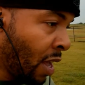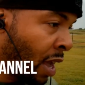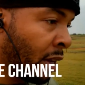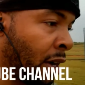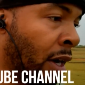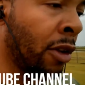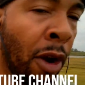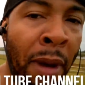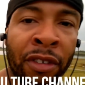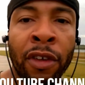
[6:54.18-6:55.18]
And, uh, you
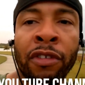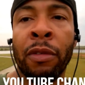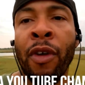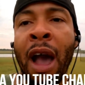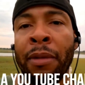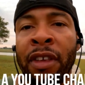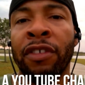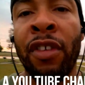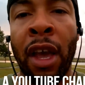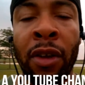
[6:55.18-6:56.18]
know, make sure you subscribe to
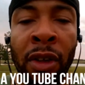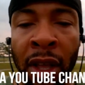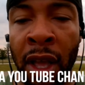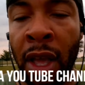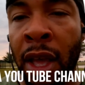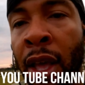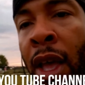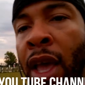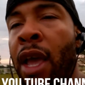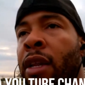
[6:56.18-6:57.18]
his channel.
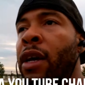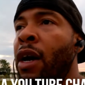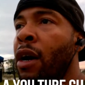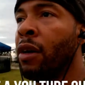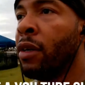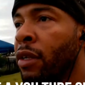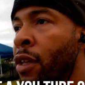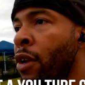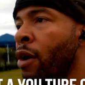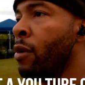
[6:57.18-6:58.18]
And, uh,
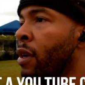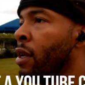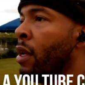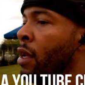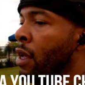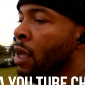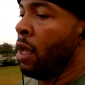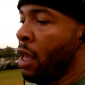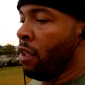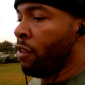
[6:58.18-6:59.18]
you know,
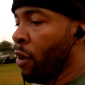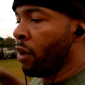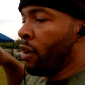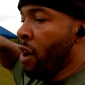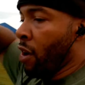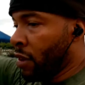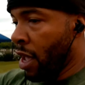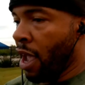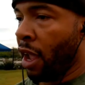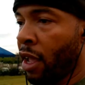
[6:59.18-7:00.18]
he's doing a darn
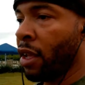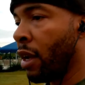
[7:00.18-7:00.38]
thing.